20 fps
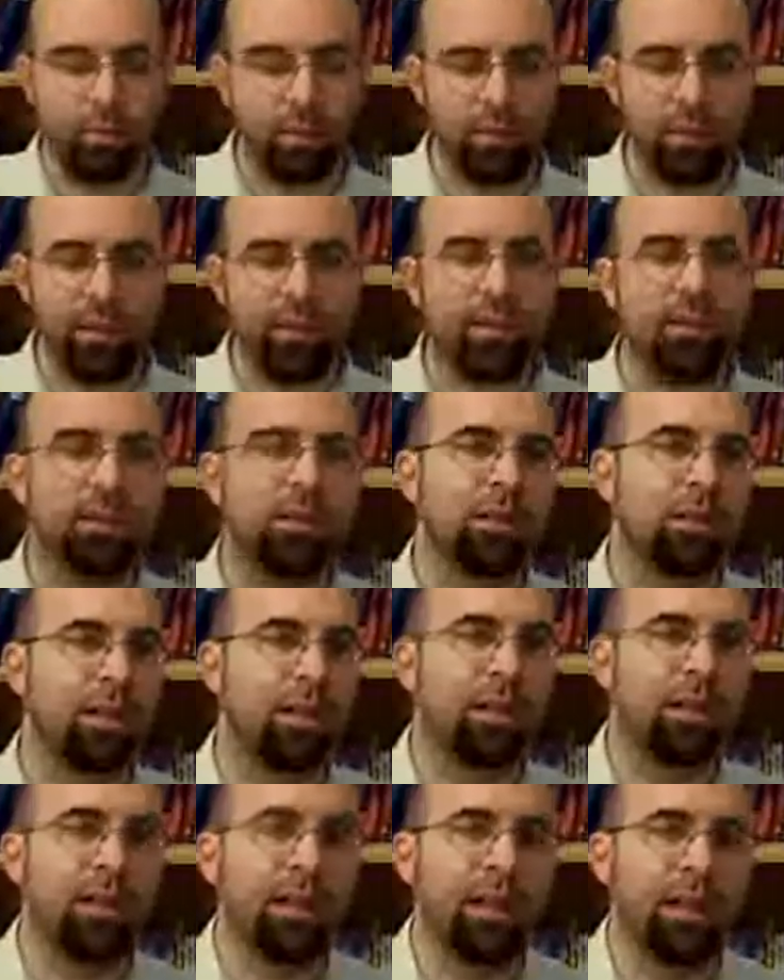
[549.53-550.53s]
Things
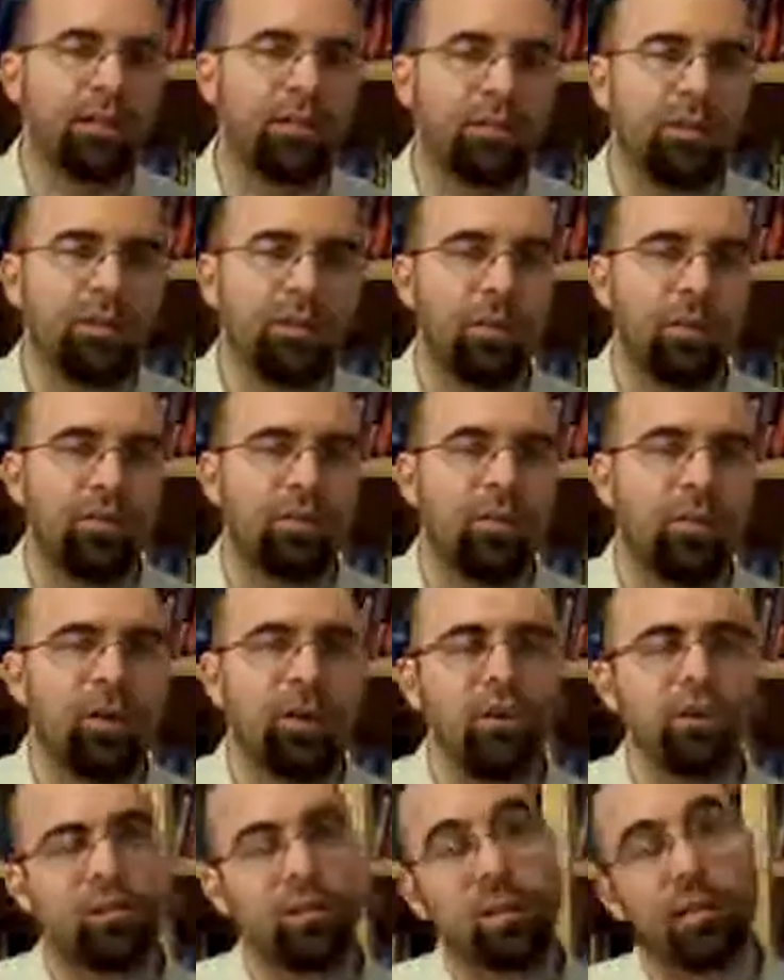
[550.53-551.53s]
in nature, as far
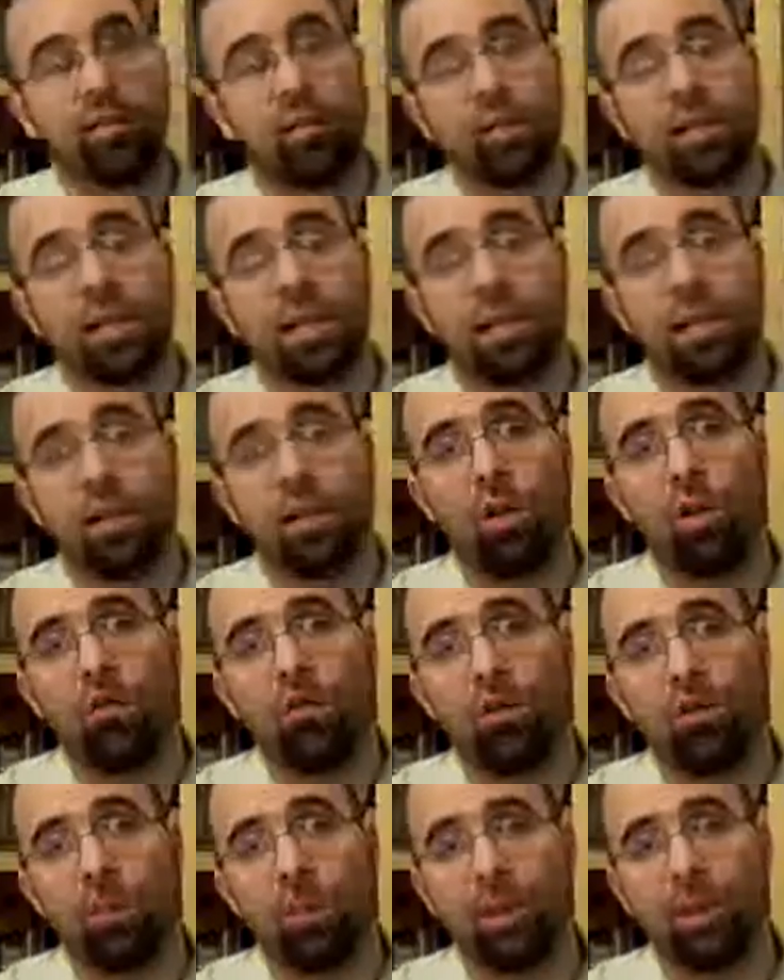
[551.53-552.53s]
as even the second law of
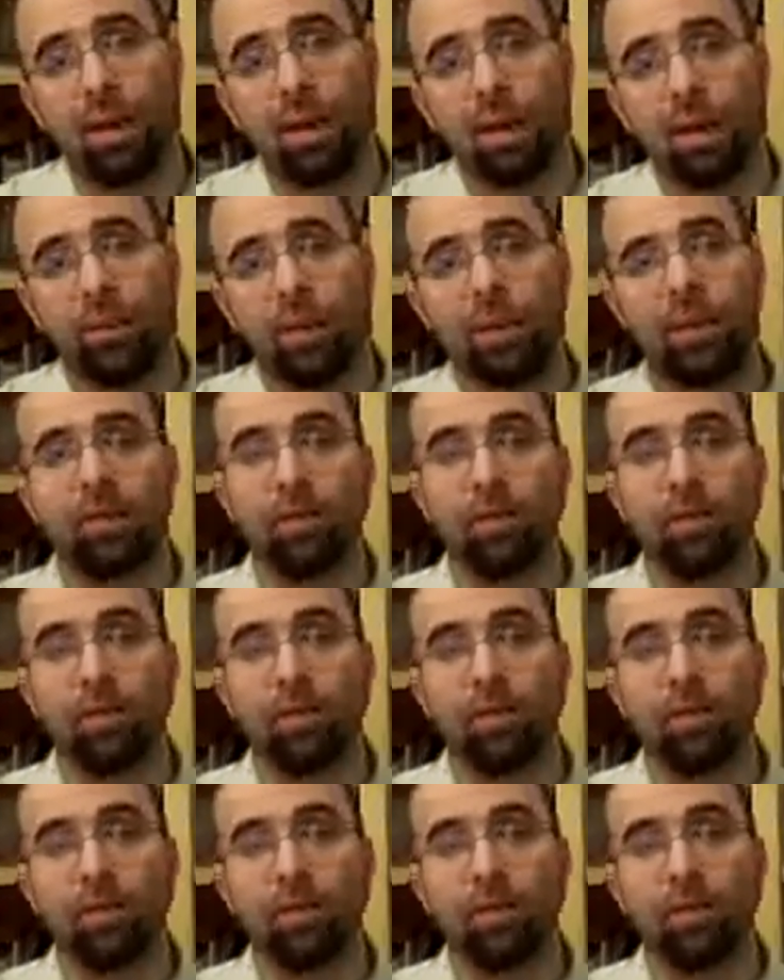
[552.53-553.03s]
thermodynamics,